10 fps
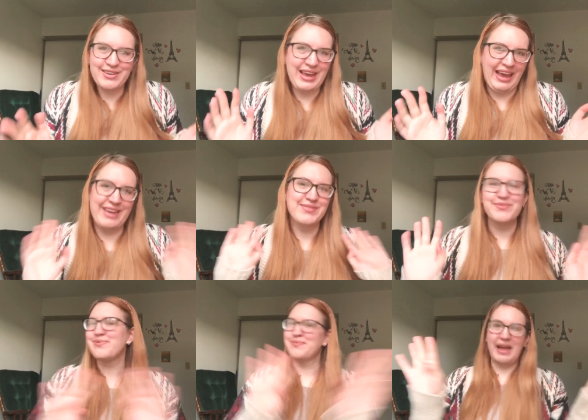okay,
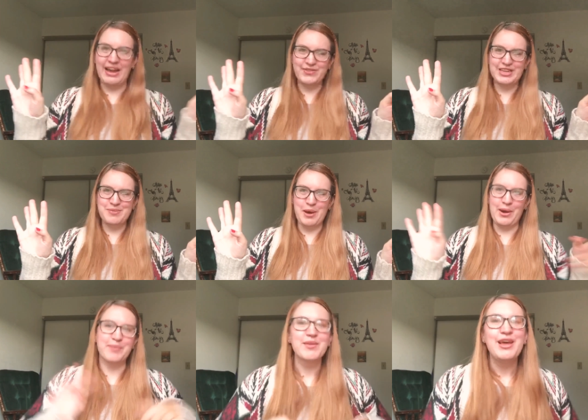I have to keep
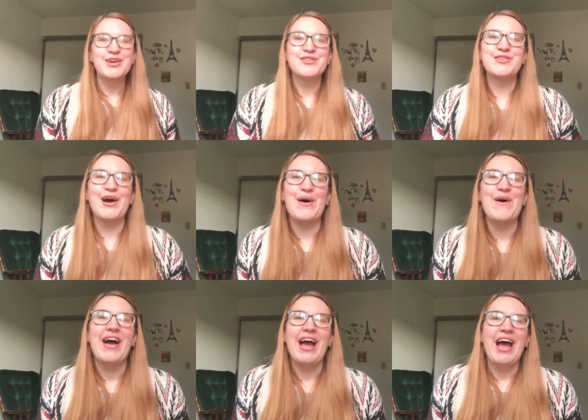going.
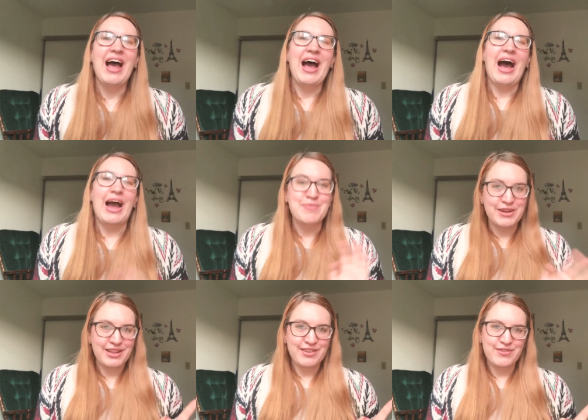So I
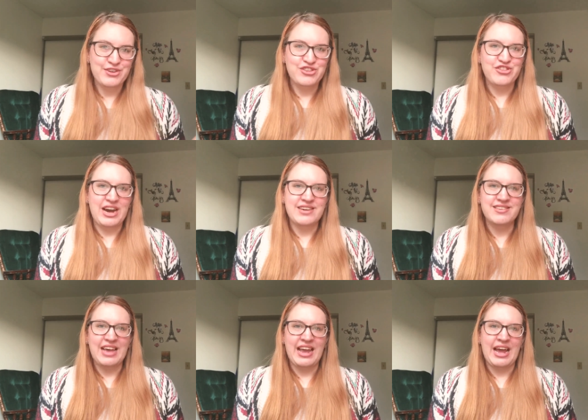put on the first
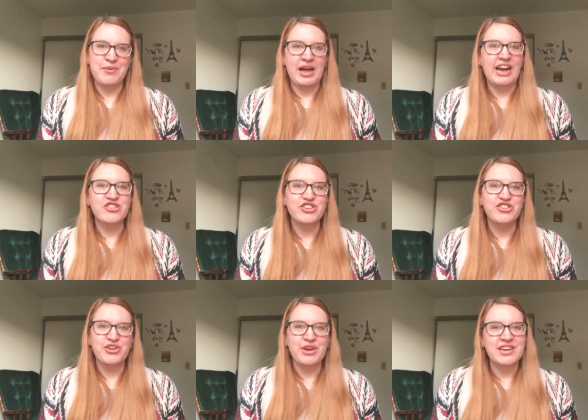dress, and I will actually
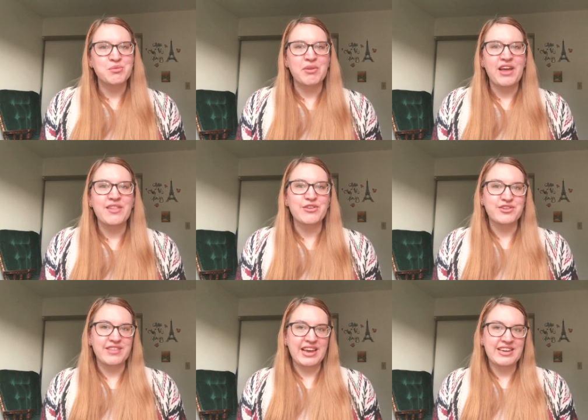show you guys what that
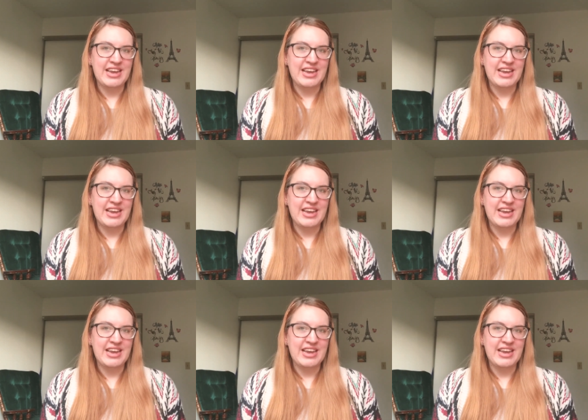looked like